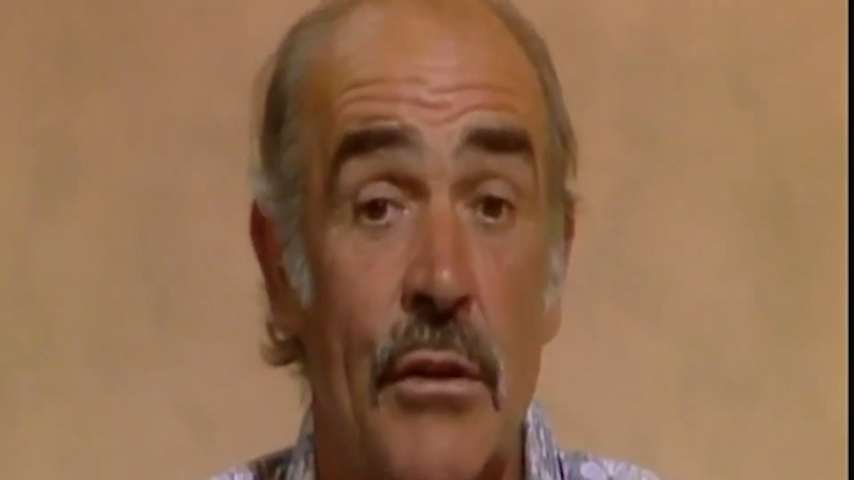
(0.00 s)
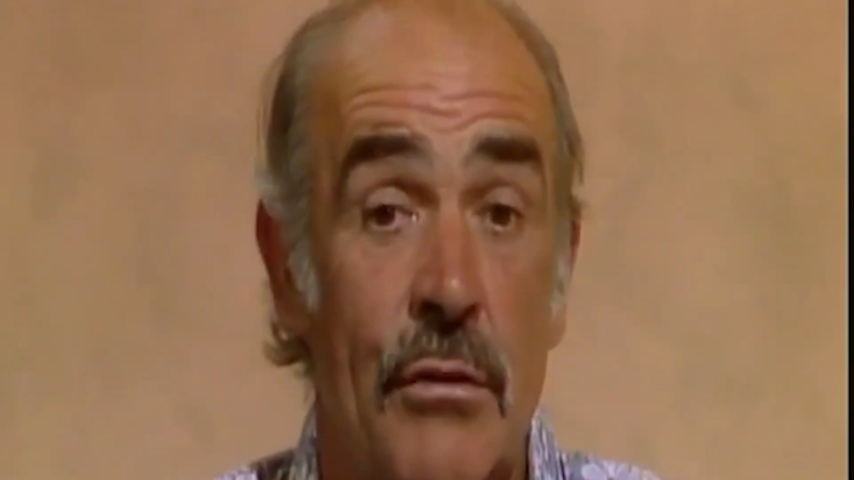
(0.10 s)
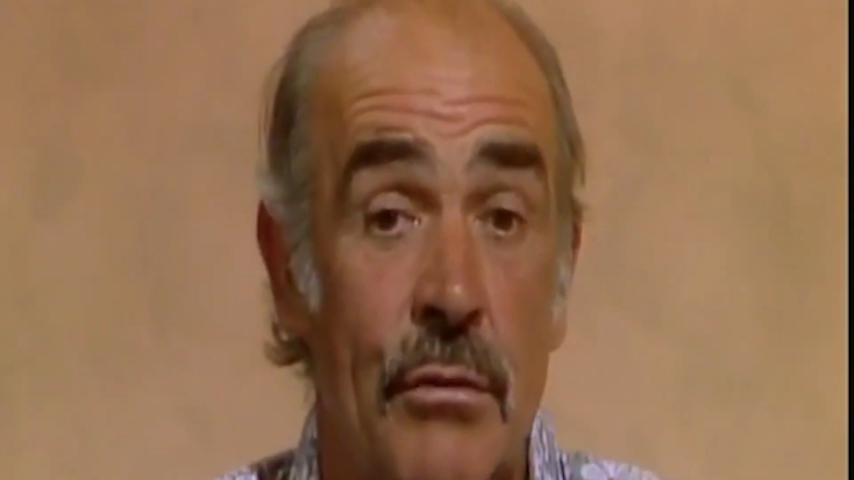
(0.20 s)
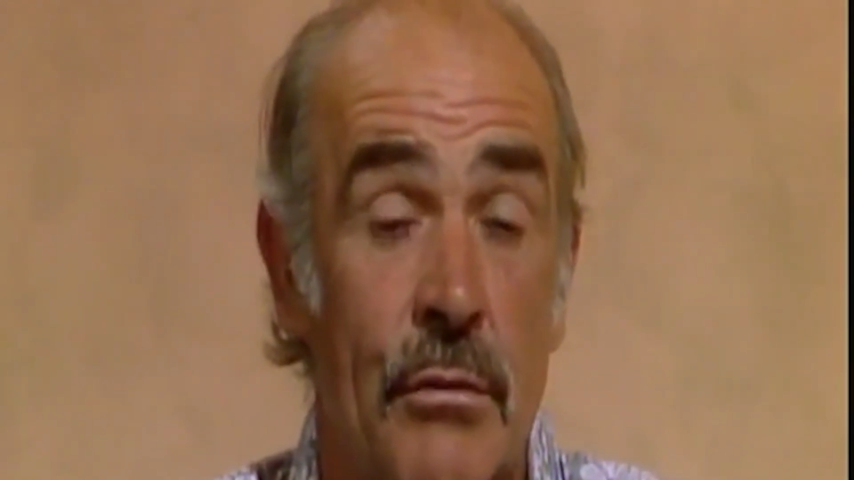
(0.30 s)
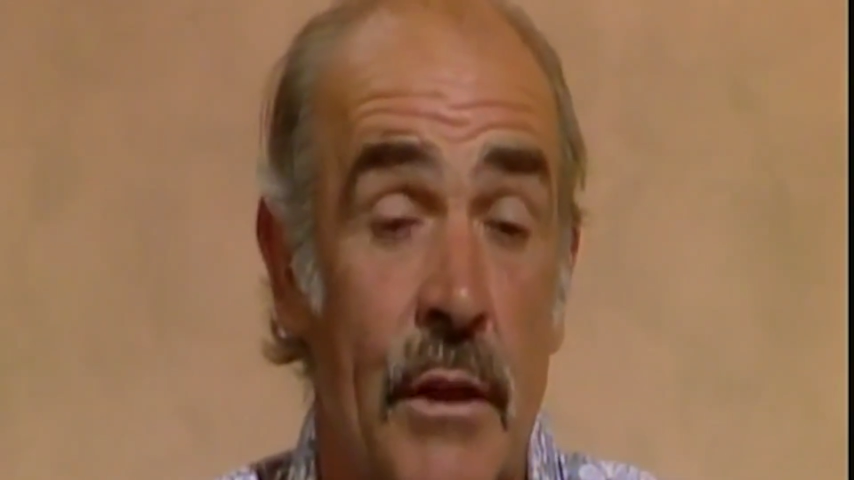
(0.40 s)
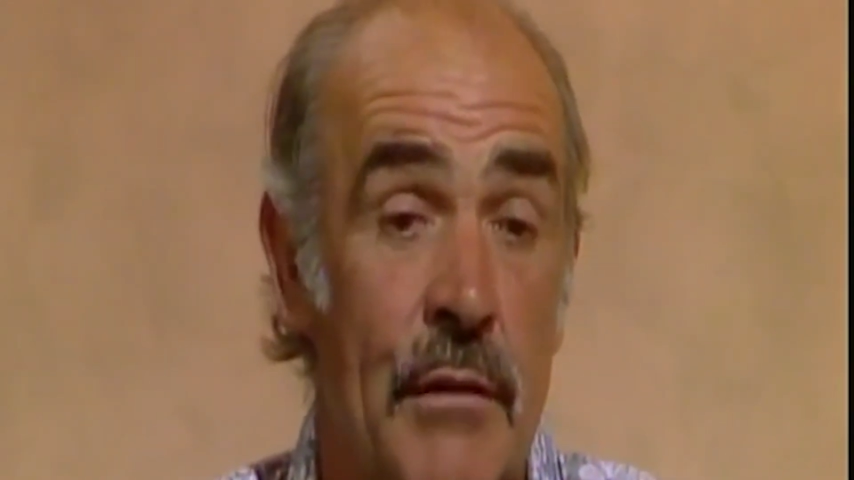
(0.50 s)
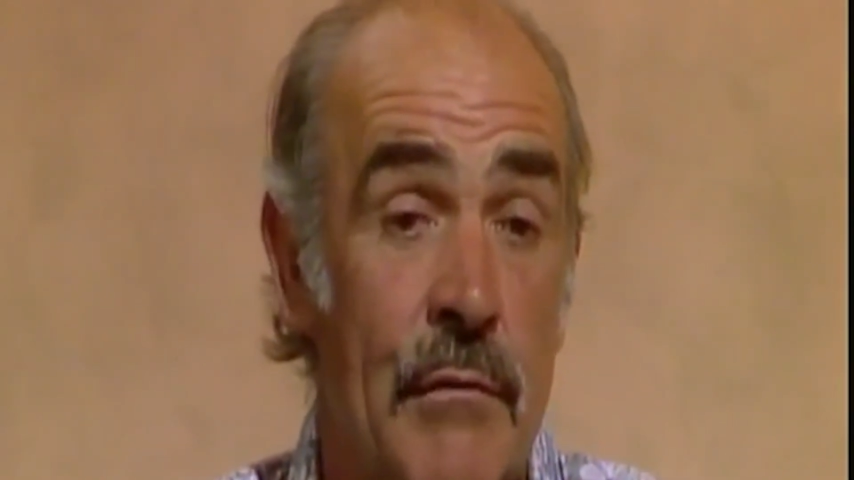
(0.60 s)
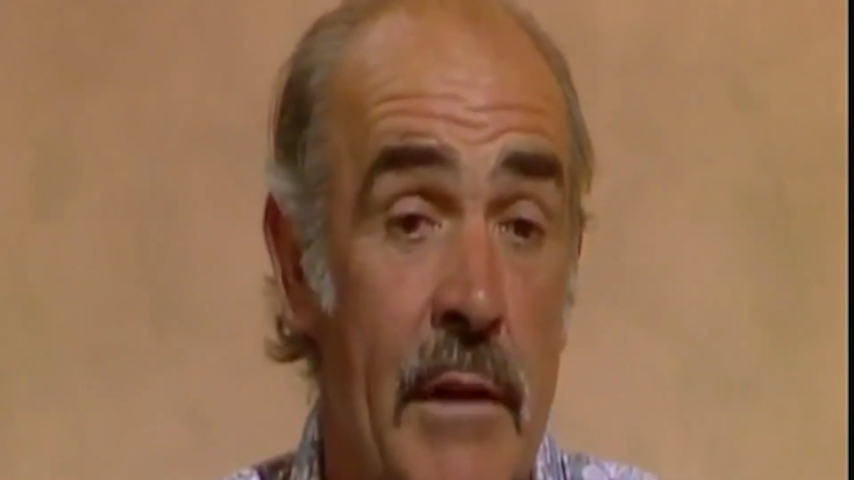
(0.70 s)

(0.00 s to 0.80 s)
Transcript: This led to